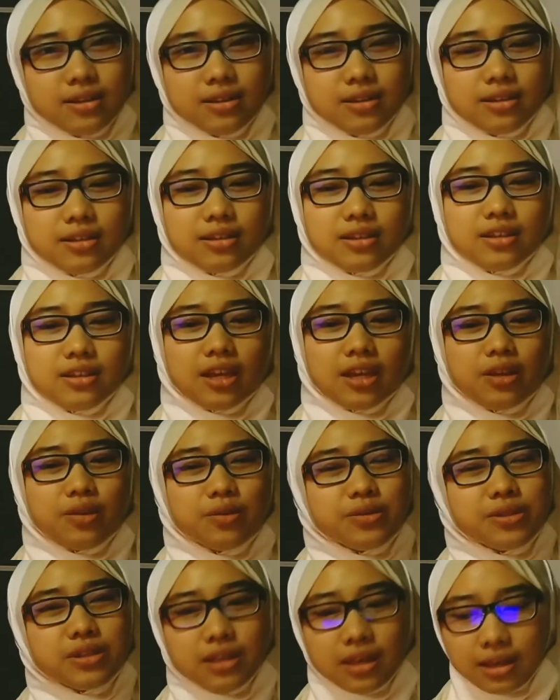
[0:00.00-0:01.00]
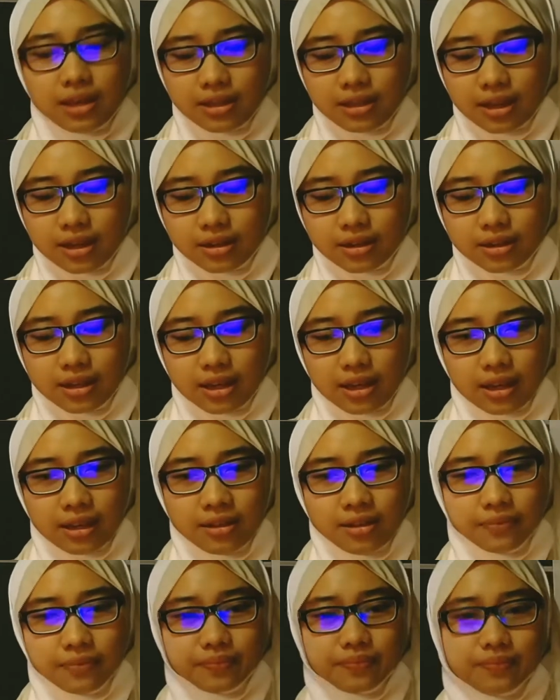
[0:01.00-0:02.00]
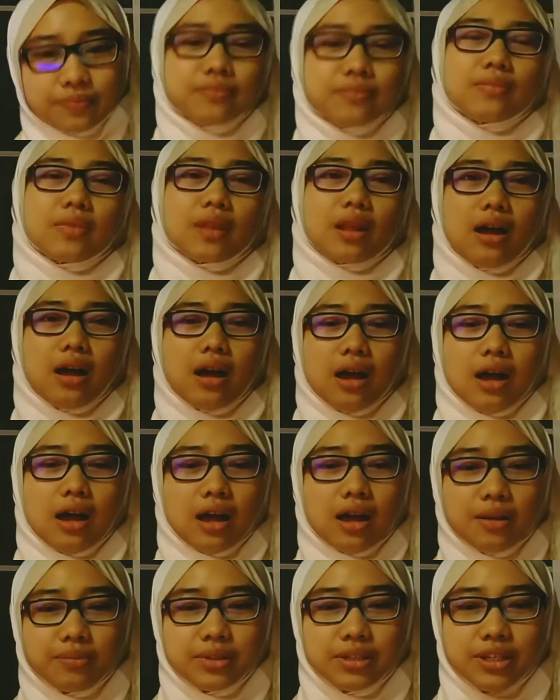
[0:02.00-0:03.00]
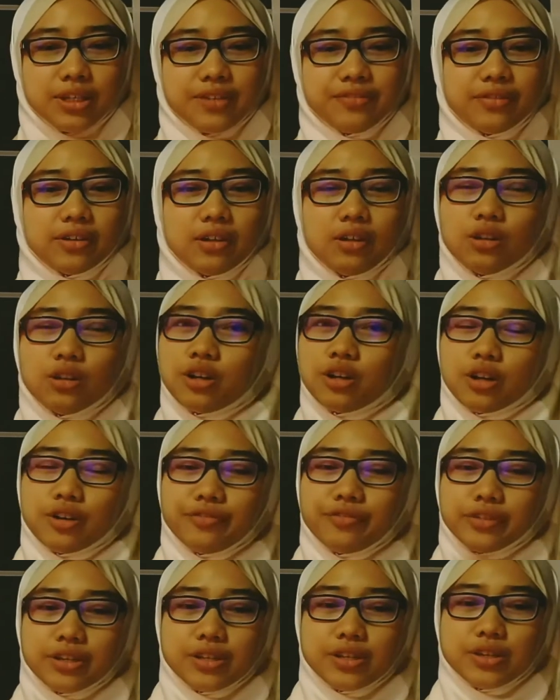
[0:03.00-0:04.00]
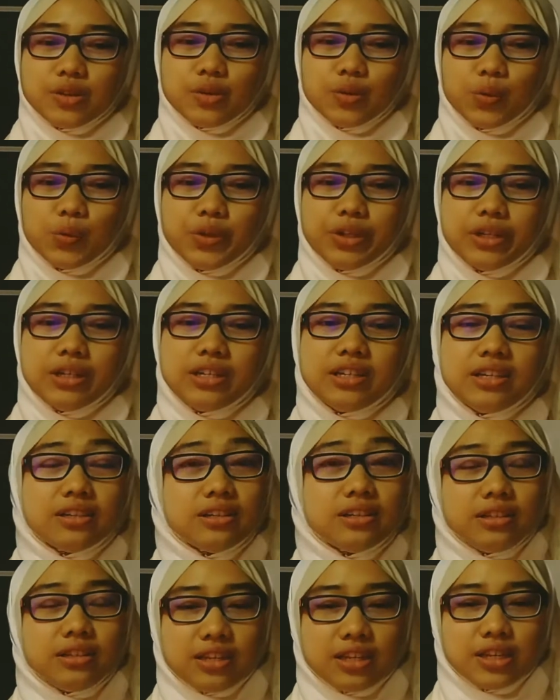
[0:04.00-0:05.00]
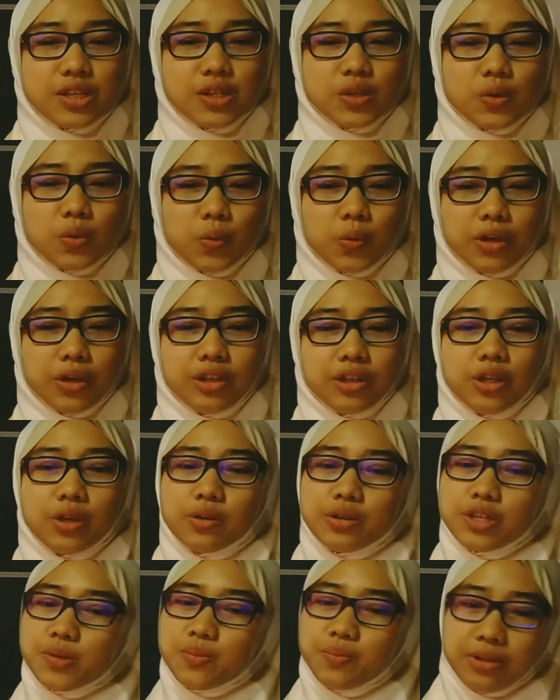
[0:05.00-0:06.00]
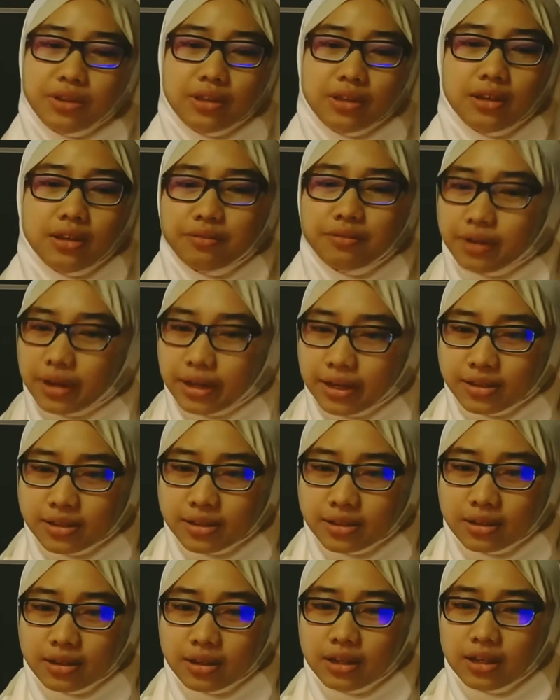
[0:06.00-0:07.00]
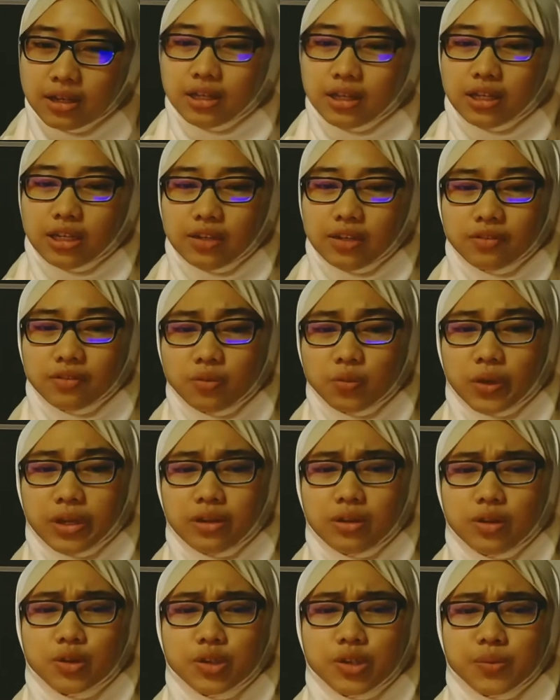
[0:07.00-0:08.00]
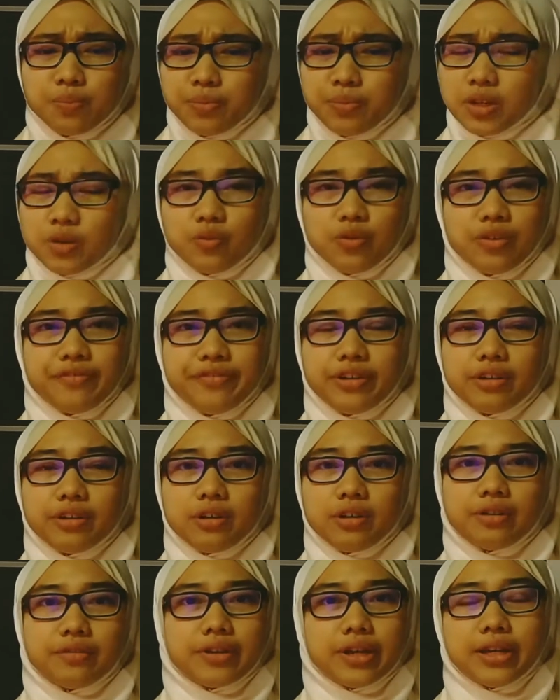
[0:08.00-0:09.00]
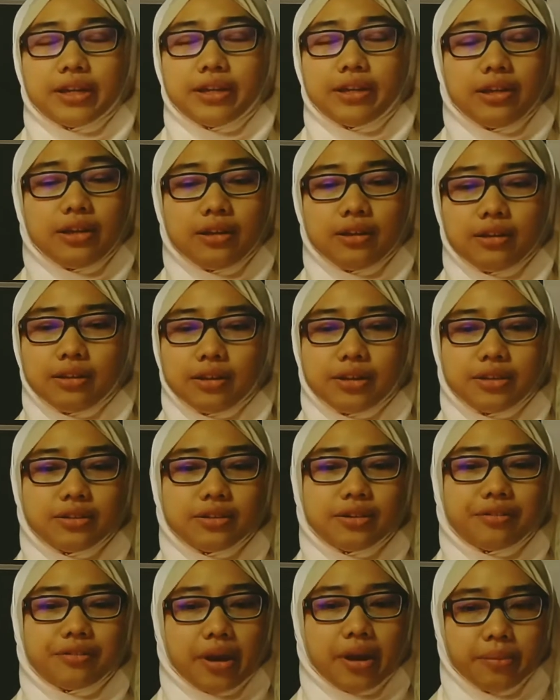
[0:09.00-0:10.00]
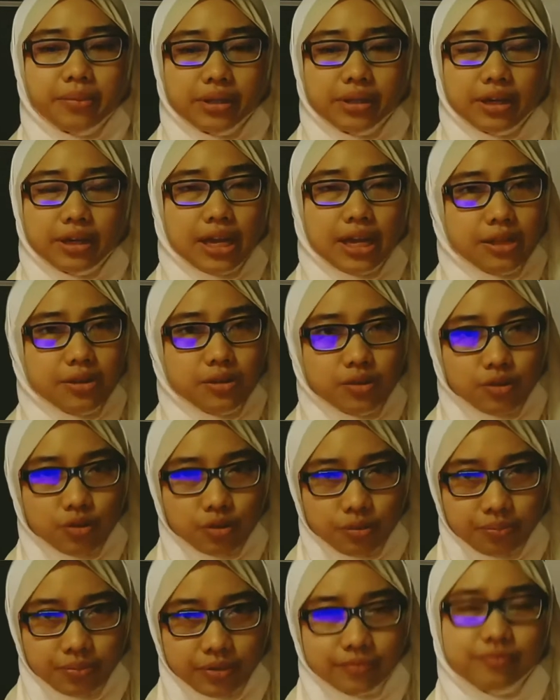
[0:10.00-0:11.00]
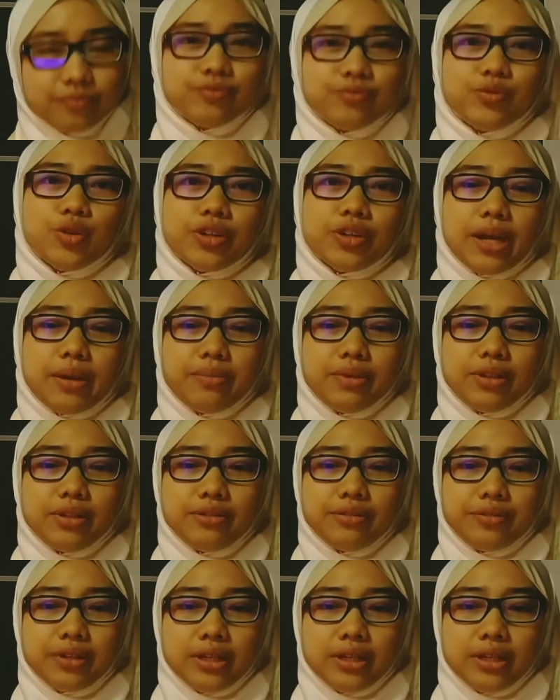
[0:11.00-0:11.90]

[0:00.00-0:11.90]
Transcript: Can you say that again? I believe a lot of us will hear this when you're speaking, right? Even when you speak with the correct English grammar and superb vocabulary,